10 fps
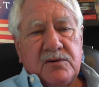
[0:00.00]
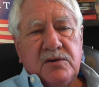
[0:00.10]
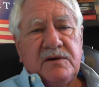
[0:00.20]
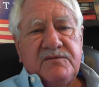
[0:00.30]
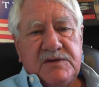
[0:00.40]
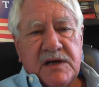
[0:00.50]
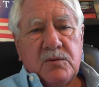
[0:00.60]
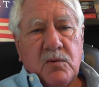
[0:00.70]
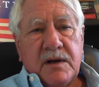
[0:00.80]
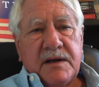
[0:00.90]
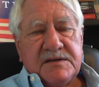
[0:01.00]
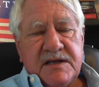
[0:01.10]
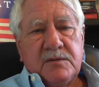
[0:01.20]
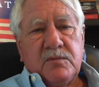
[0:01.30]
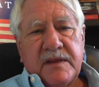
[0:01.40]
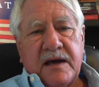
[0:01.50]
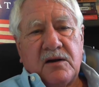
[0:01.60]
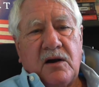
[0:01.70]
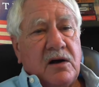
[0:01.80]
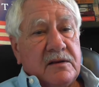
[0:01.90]
couldn't have done what it did
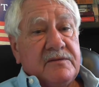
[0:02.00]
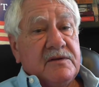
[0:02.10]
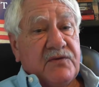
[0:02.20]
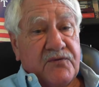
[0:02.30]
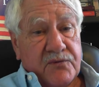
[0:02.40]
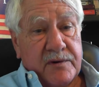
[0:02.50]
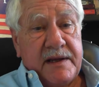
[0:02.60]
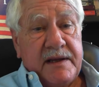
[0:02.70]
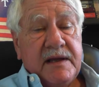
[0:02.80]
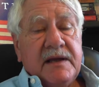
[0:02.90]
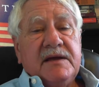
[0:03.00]
without all of those free